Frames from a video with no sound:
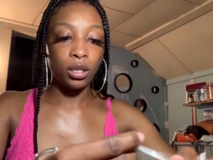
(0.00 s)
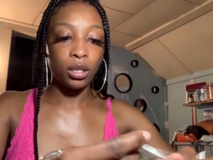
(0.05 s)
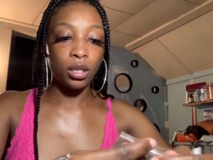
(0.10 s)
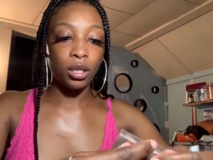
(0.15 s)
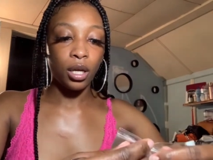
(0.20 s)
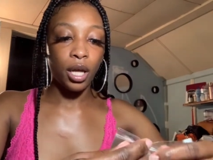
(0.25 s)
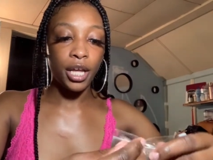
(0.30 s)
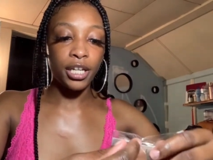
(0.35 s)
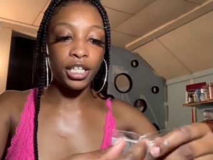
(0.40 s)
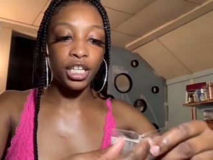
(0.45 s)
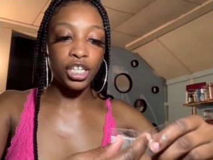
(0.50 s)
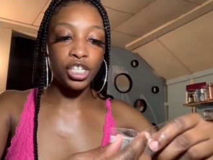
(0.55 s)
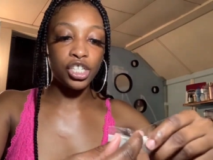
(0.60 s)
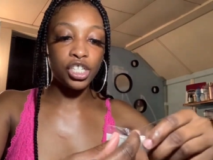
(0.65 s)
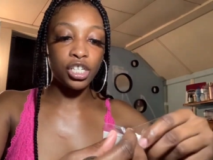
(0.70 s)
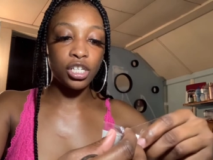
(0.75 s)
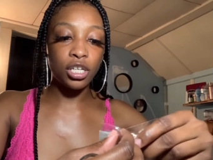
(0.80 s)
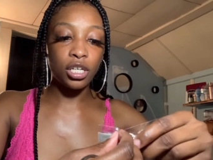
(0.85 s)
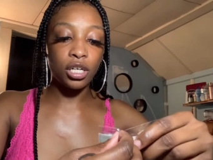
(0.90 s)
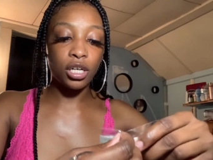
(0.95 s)
And then
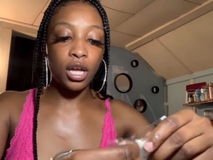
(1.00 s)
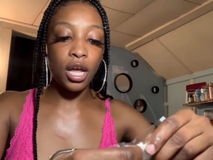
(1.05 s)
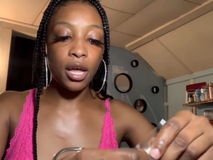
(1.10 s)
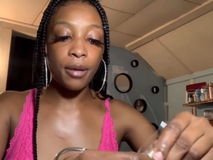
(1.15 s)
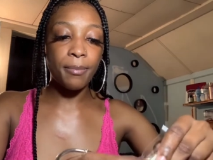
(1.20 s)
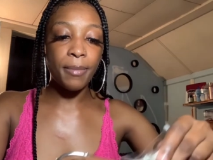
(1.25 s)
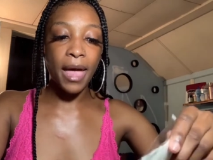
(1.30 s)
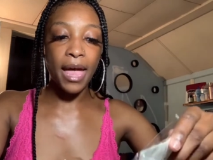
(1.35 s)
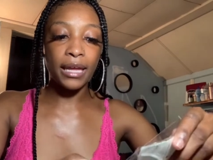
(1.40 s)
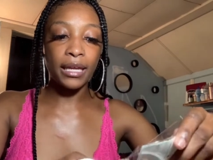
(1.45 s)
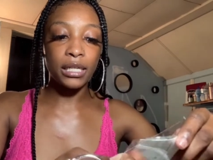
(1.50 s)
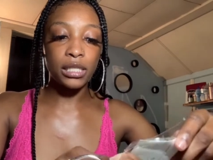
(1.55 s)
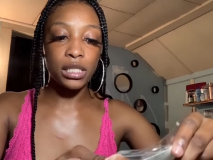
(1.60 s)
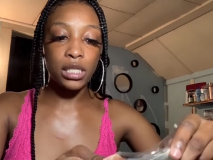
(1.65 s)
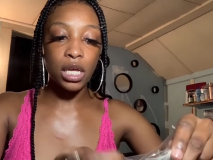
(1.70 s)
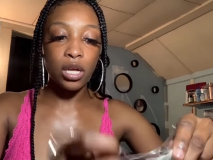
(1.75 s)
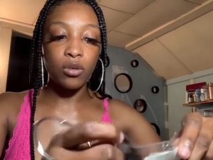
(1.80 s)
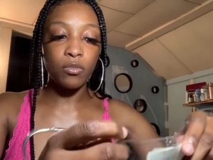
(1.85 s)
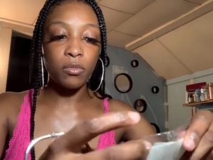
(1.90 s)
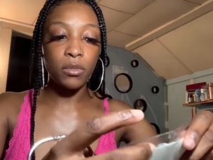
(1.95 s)
she's going to come back and
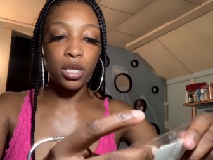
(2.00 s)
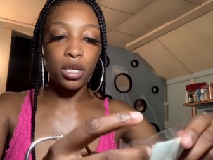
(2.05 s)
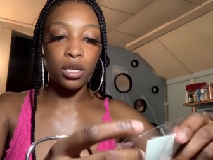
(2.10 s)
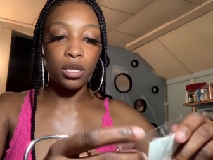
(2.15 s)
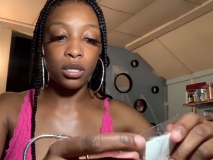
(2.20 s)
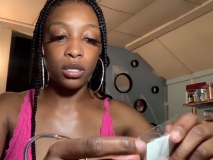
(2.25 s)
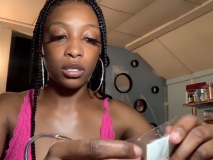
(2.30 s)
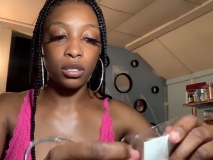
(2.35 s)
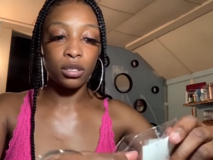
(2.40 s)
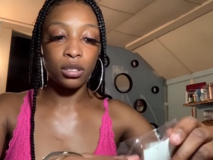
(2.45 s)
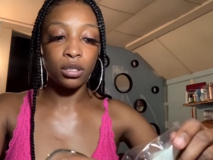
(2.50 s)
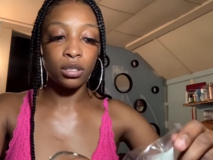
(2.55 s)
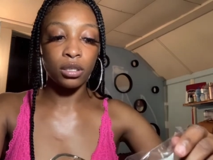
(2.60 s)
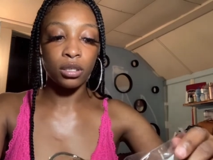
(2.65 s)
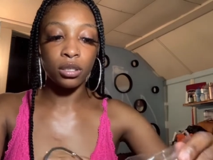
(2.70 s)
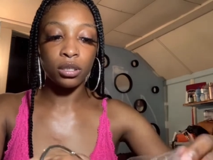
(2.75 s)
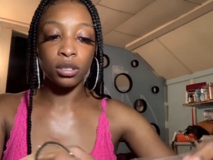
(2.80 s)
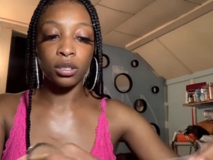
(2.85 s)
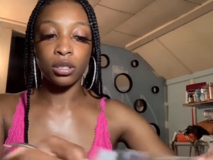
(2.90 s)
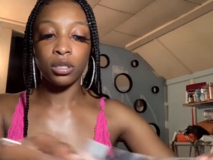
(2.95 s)
tell me,
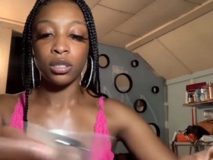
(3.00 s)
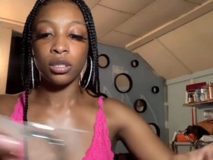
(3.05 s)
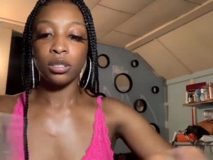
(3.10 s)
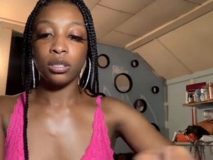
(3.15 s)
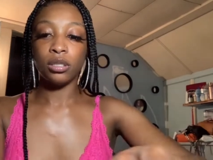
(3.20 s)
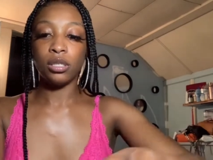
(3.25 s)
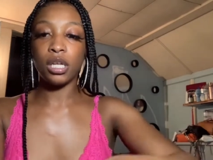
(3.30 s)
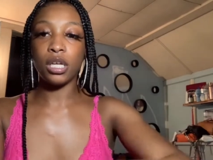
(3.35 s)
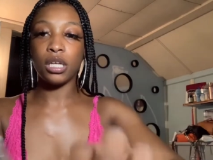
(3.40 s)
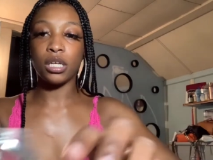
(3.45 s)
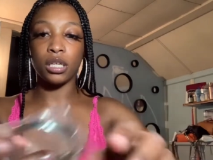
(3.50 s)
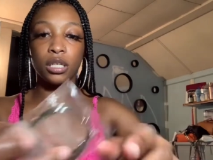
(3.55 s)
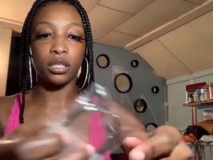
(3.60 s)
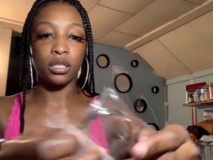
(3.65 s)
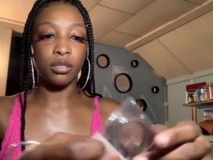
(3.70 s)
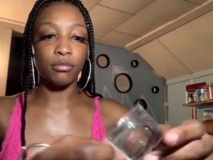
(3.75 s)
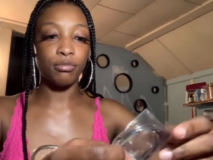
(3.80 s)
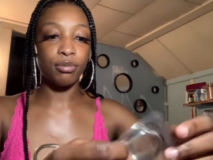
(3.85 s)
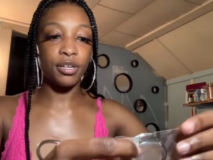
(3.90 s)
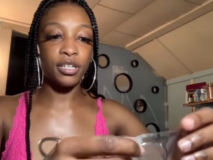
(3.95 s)
Nika,
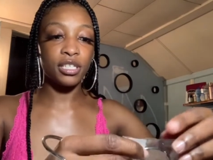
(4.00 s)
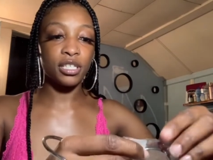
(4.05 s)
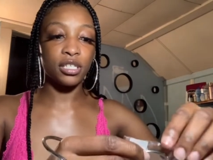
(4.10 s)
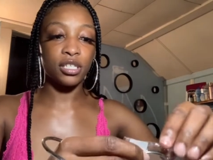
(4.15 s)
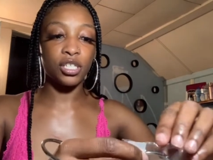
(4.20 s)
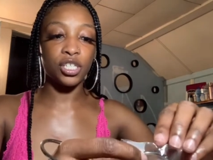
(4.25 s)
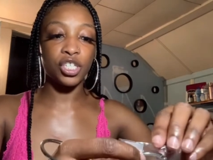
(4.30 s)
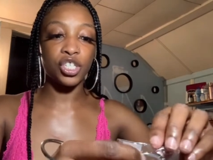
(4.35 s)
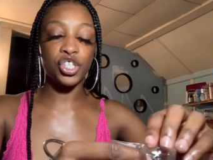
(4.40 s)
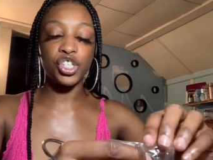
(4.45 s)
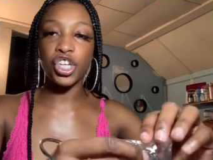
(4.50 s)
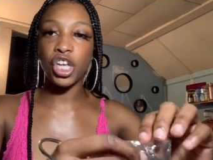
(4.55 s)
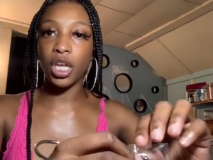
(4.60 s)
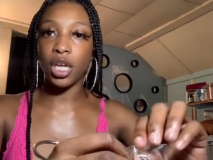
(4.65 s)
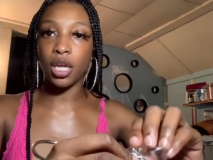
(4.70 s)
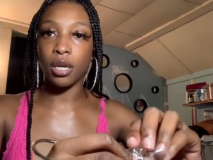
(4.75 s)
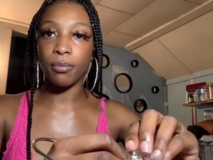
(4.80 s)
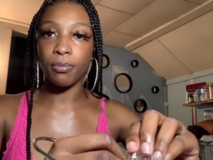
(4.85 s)
them bracelets cheap.